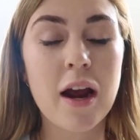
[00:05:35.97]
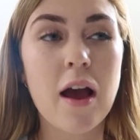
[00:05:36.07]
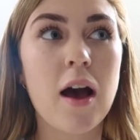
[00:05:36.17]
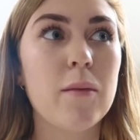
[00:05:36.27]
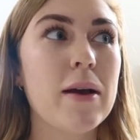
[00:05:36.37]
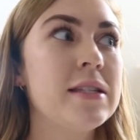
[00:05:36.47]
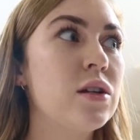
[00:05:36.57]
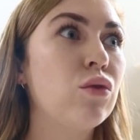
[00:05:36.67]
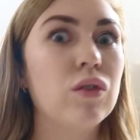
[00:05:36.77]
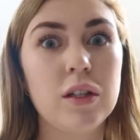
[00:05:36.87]
I
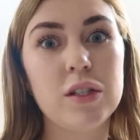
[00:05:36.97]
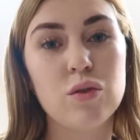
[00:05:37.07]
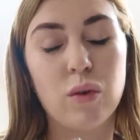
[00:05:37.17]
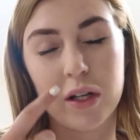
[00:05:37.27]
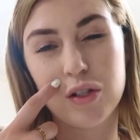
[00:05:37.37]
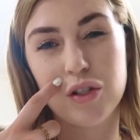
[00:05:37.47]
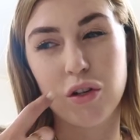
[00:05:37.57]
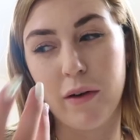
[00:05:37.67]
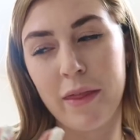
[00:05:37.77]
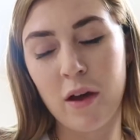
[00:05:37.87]
still really do want to
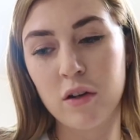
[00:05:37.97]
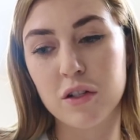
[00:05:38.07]
do it though,